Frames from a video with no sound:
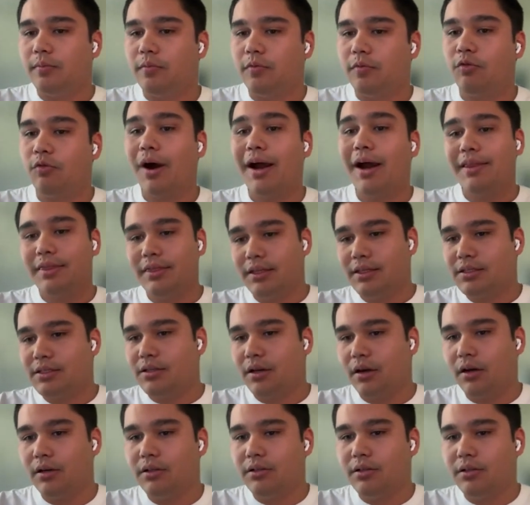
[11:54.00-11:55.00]
write this
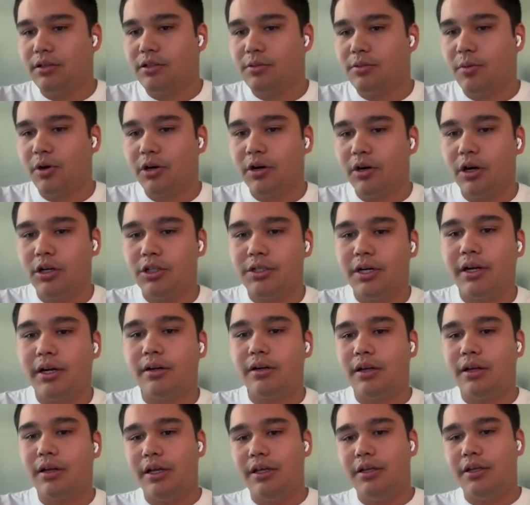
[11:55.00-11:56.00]
onto the smart
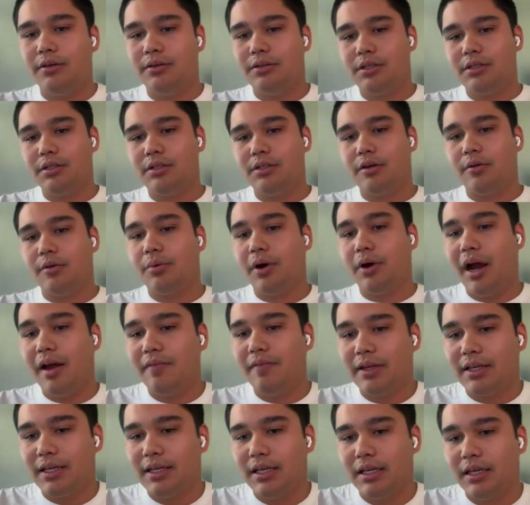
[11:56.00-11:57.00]
contract. It uses your
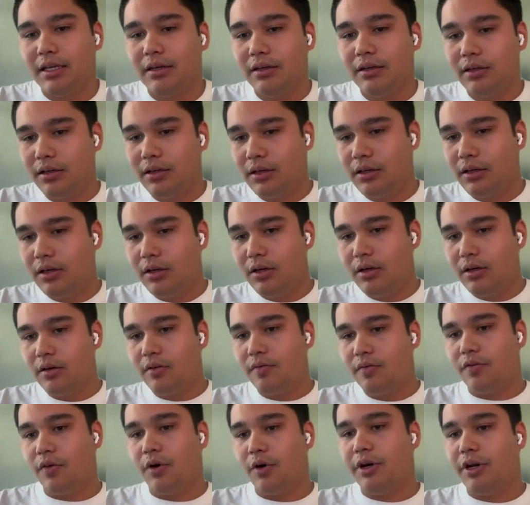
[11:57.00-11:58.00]
private key
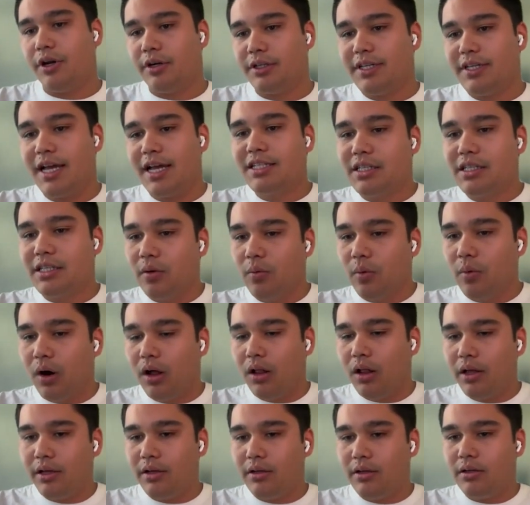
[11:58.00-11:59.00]
for your testing
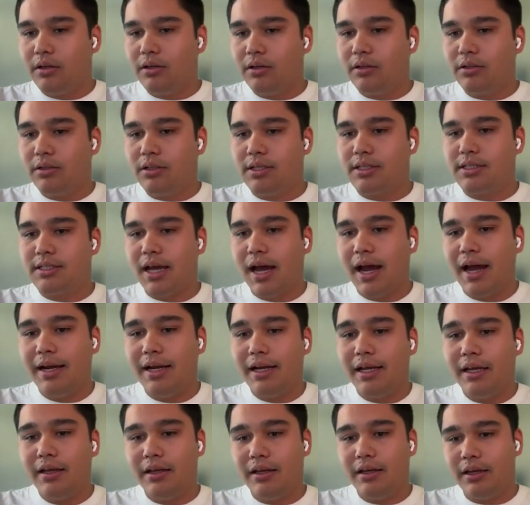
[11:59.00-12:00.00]
wallet to
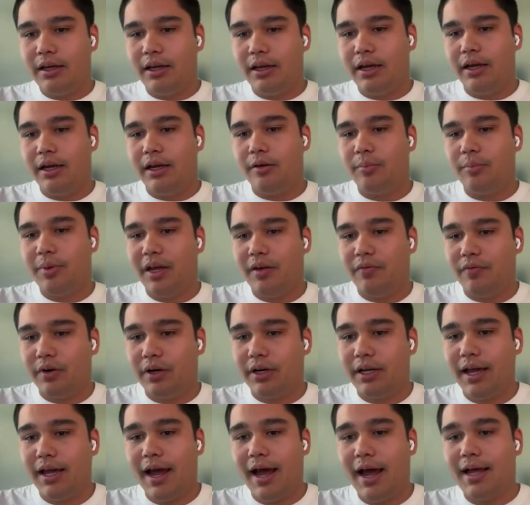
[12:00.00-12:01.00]
sign it and pay
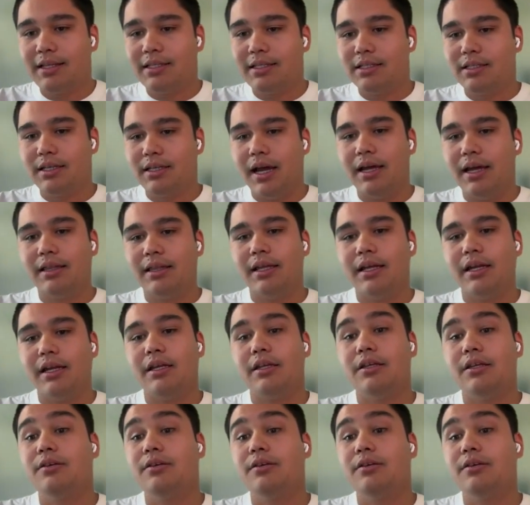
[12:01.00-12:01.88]
for gas. And then it